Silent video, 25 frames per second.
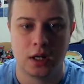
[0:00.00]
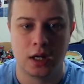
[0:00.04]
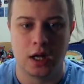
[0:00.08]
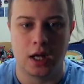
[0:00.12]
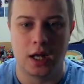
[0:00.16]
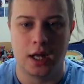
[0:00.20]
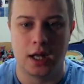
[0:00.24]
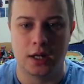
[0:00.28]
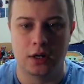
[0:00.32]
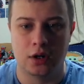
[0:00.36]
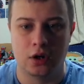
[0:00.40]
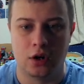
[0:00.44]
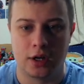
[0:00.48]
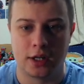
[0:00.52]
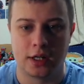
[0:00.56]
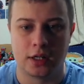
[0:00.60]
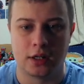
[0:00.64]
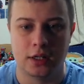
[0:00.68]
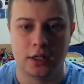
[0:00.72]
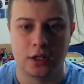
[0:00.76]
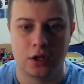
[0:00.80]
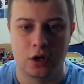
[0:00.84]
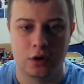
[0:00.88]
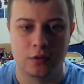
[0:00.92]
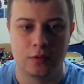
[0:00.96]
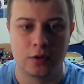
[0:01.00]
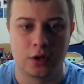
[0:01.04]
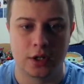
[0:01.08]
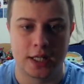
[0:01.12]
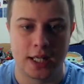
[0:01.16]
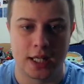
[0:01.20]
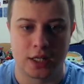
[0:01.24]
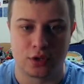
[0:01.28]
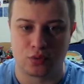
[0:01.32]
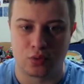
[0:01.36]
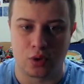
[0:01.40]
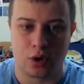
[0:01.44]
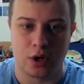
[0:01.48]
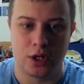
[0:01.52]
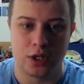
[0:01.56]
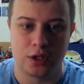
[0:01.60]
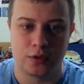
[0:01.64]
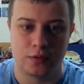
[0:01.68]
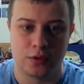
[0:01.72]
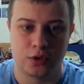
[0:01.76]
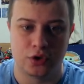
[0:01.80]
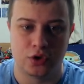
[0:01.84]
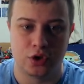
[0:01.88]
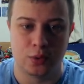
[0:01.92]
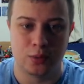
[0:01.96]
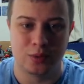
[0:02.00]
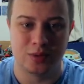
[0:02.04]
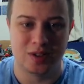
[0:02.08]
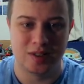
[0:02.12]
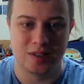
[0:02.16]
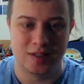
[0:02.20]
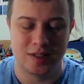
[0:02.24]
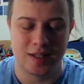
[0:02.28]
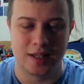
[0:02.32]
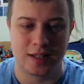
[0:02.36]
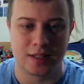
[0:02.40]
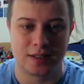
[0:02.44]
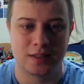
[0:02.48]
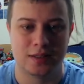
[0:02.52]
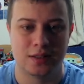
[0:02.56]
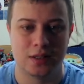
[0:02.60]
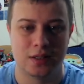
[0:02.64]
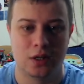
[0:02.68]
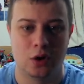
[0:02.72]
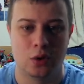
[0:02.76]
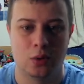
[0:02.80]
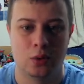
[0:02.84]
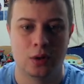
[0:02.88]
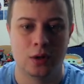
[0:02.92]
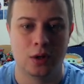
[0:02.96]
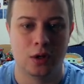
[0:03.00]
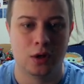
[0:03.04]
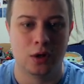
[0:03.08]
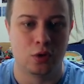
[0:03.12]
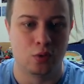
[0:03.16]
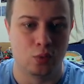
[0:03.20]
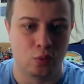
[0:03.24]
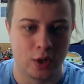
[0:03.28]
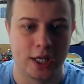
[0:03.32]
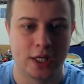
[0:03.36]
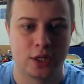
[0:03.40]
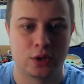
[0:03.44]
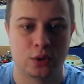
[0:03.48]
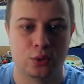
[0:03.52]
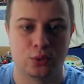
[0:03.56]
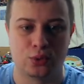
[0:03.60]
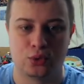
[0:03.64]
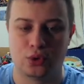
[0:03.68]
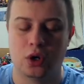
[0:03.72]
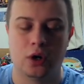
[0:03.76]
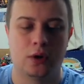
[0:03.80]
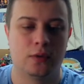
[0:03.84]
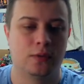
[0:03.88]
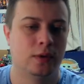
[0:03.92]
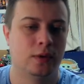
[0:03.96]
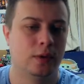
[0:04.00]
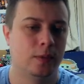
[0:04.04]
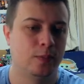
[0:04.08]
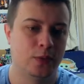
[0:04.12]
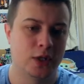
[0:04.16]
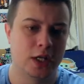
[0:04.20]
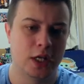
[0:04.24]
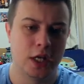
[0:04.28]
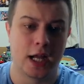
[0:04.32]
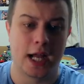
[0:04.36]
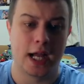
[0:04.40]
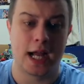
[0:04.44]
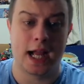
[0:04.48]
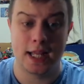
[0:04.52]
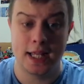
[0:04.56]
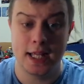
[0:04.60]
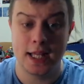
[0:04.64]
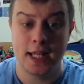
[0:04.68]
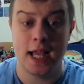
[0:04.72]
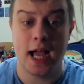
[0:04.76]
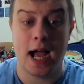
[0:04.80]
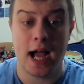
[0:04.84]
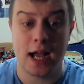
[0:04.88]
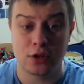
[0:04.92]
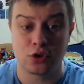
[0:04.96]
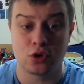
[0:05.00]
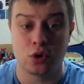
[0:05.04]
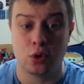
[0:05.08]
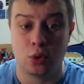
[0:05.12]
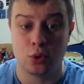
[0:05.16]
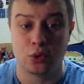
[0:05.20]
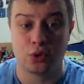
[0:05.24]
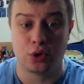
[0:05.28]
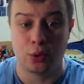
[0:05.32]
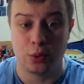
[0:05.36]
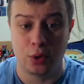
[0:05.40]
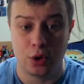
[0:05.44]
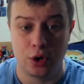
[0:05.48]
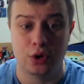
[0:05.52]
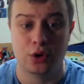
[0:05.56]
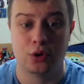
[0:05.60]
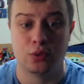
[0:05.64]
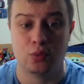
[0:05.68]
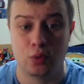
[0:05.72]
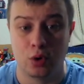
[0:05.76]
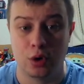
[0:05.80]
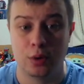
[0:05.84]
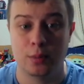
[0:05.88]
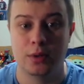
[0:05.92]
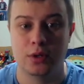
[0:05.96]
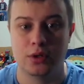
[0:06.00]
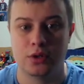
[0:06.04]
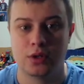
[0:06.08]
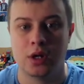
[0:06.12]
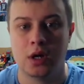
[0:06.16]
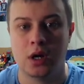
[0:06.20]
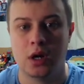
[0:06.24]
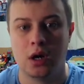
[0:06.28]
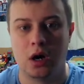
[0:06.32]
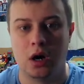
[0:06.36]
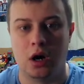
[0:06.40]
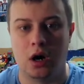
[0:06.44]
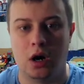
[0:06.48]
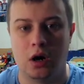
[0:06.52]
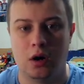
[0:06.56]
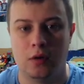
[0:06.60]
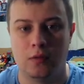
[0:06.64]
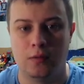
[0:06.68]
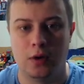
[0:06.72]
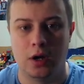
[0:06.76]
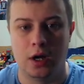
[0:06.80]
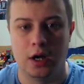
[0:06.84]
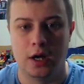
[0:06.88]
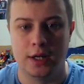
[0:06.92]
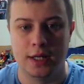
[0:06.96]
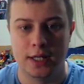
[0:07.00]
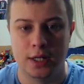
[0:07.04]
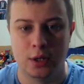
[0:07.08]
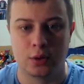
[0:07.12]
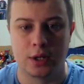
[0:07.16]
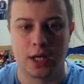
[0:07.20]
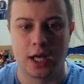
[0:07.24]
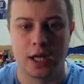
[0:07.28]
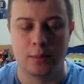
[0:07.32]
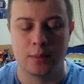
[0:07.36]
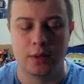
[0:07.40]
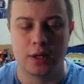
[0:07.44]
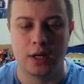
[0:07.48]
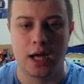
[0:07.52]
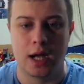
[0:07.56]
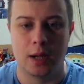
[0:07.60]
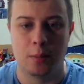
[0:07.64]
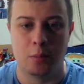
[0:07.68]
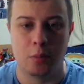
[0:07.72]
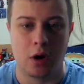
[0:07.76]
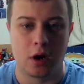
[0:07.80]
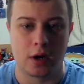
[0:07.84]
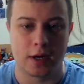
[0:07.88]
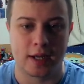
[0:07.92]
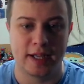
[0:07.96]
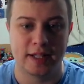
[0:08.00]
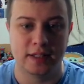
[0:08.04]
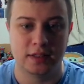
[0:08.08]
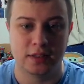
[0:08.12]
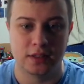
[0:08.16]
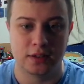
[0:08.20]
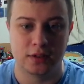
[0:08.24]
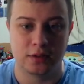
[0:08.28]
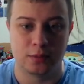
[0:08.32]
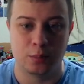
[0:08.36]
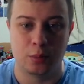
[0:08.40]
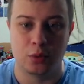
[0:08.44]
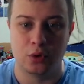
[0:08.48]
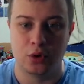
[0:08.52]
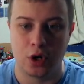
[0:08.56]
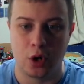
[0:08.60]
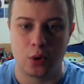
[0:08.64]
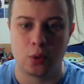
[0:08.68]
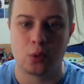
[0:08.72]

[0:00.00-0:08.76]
And likely other guest writers for 2 and 6. So, really cool stuff. Yeah, he has also heard rumours of Neil Gaiman and Mark Gatiss, but no